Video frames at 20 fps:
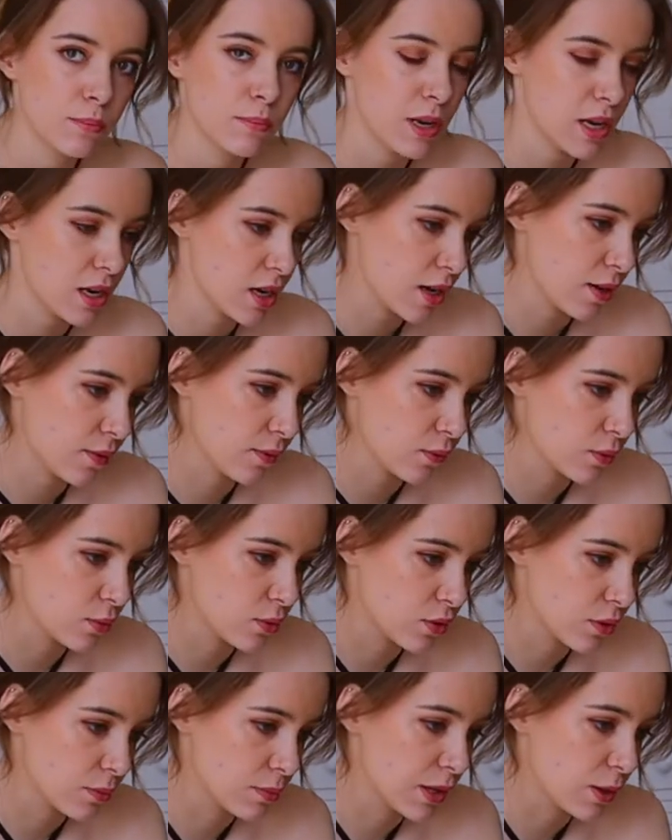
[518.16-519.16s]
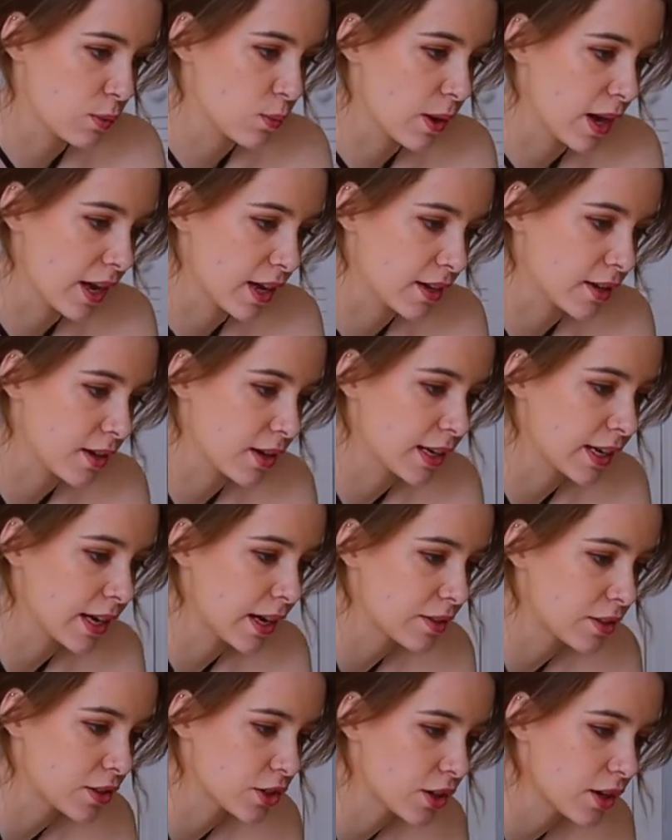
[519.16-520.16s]
meaningful to me when I
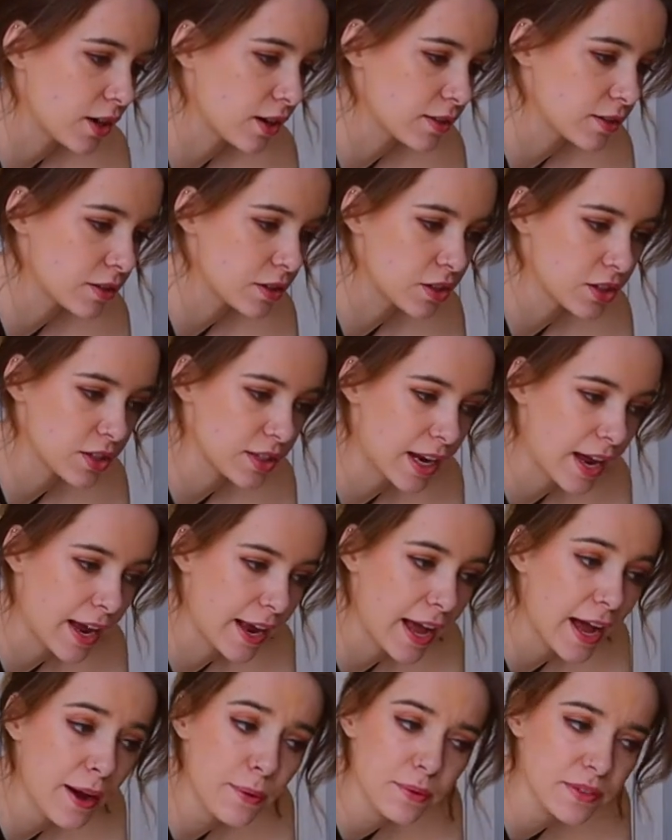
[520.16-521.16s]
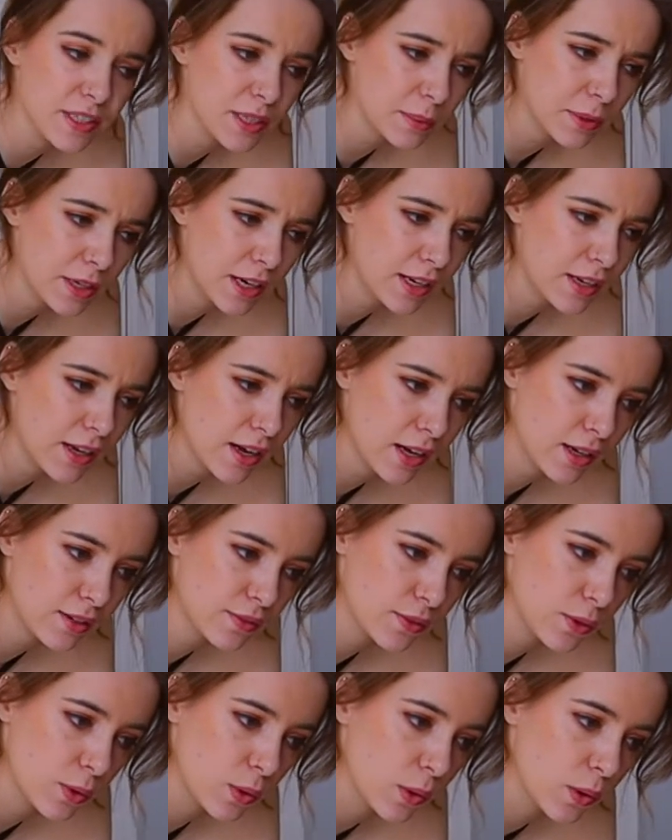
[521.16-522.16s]
get the chance to just hang out with someone I
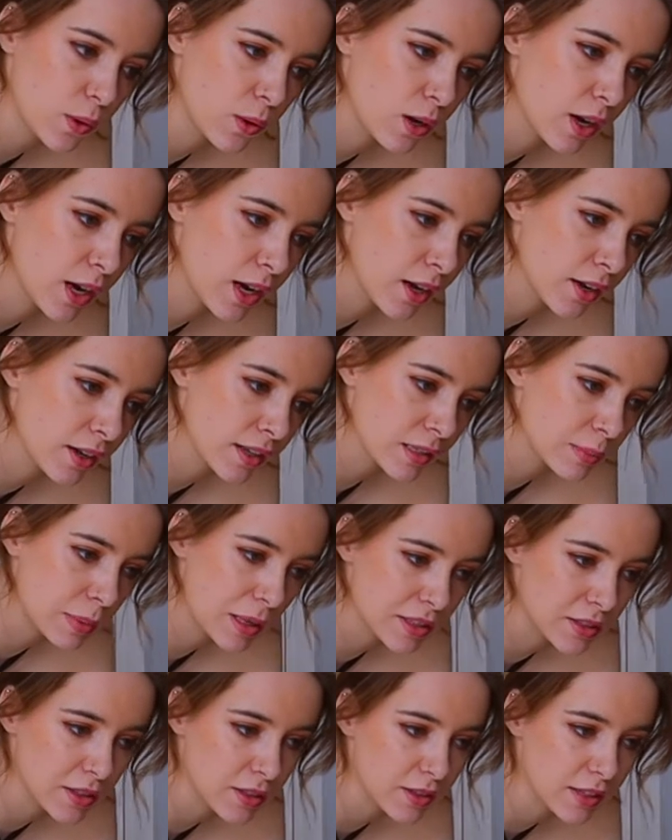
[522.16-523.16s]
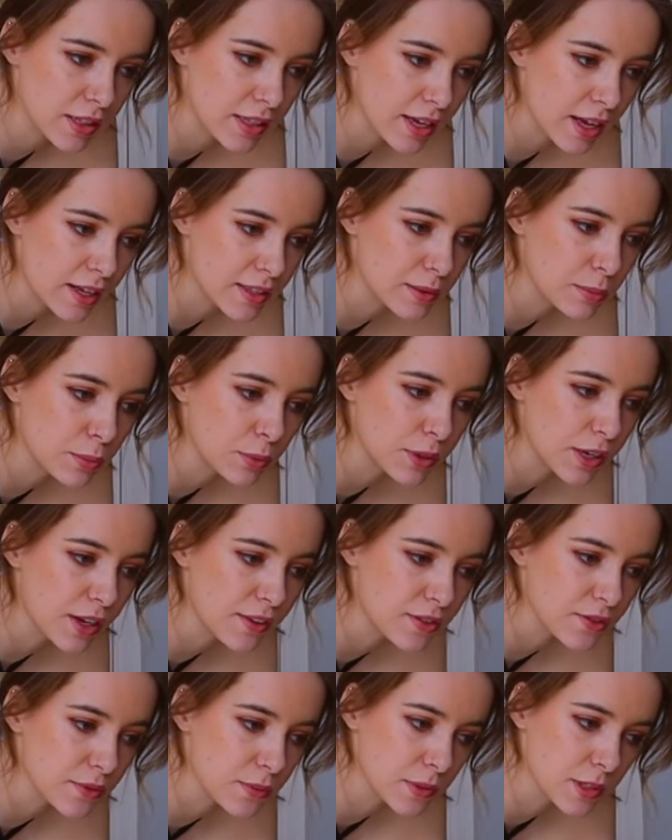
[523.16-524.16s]
love, or I unexpectedly get some
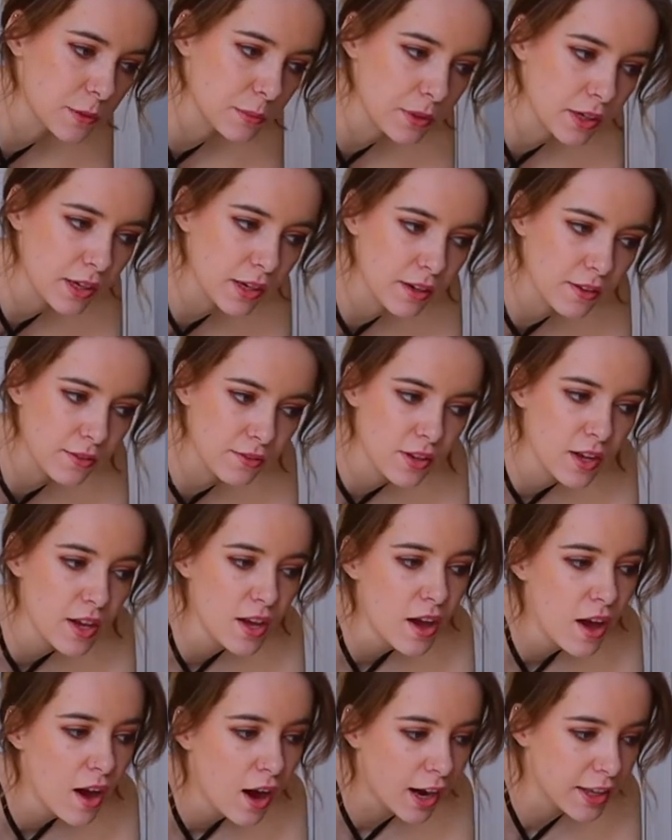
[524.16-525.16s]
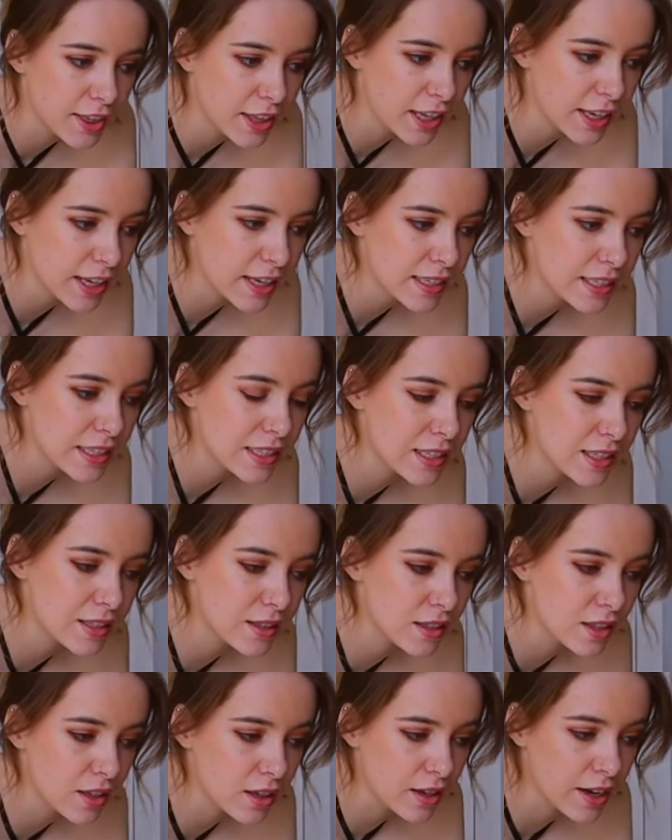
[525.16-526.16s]
gifts from someone I love. I think it's
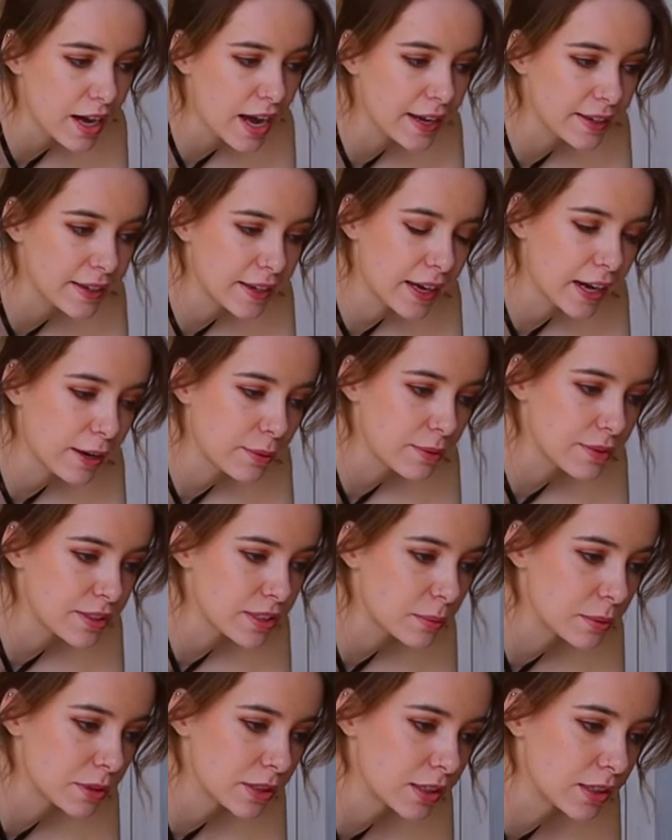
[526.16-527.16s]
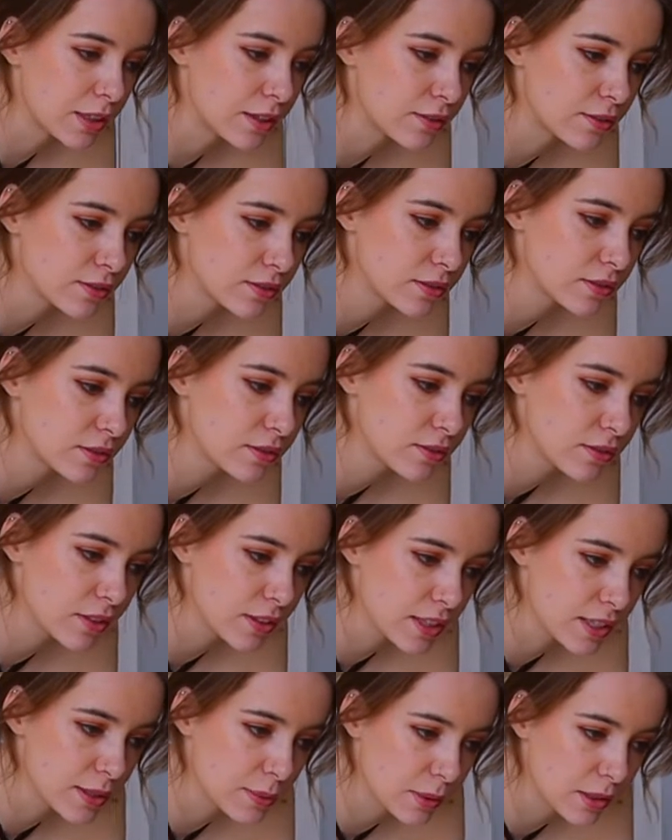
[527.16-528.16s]
the hanging out with someone I love for
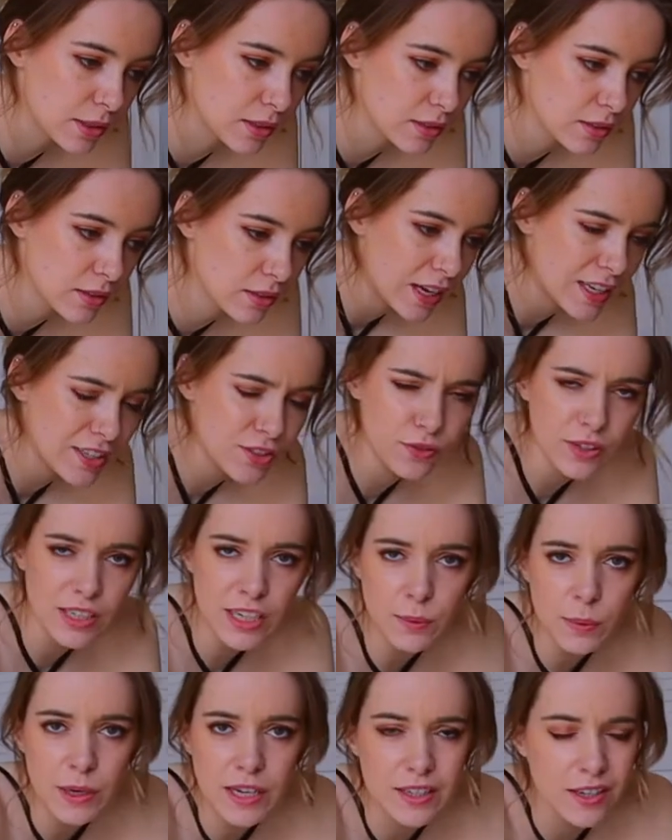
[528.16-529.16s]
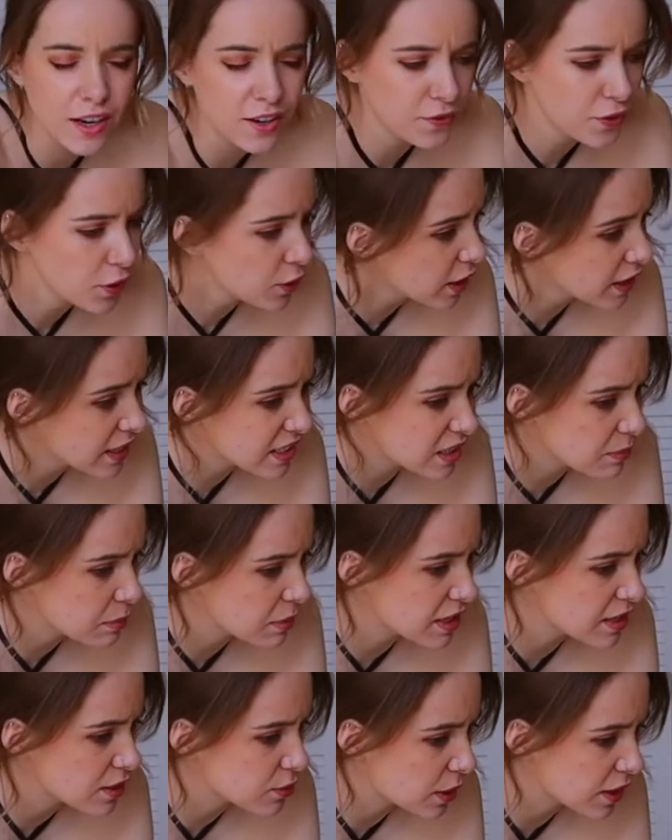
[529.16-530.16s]
this one. It's really weird. I feel like some of
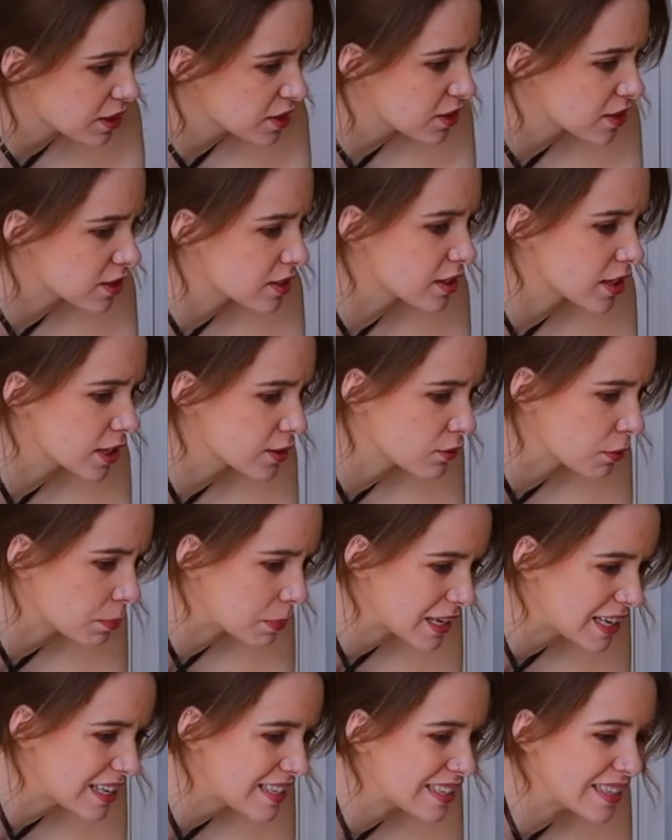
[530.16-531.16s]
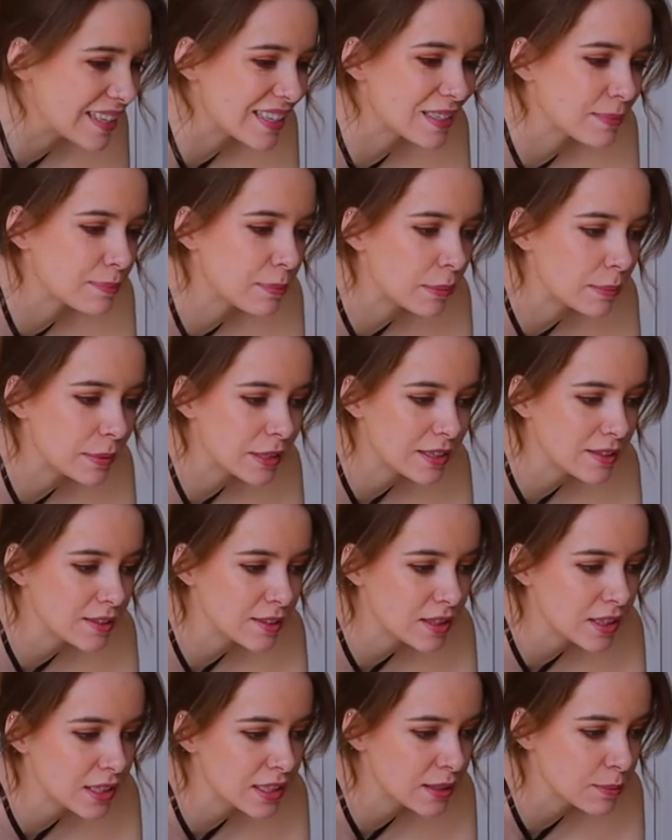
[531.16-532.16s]
these questions are like repeated, but
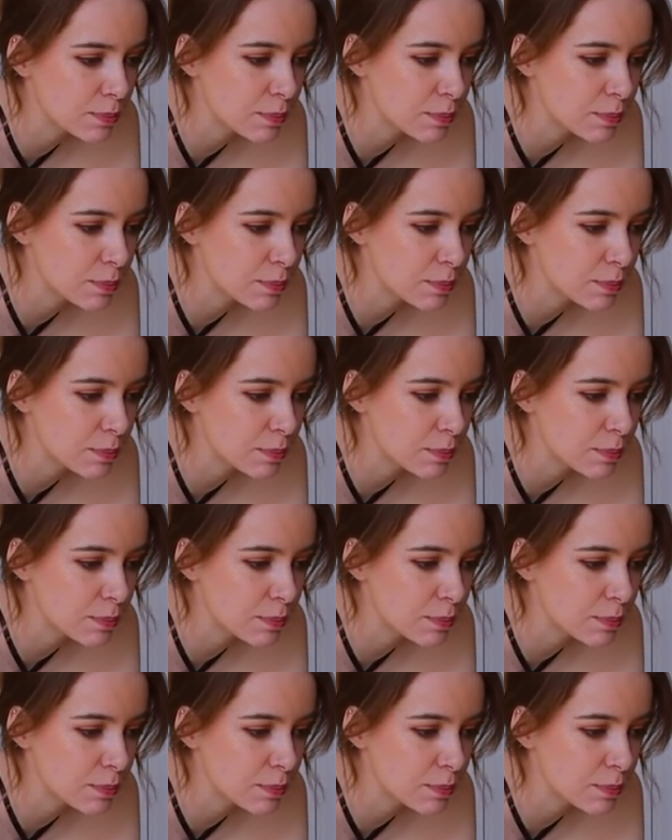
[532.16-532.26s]
because it's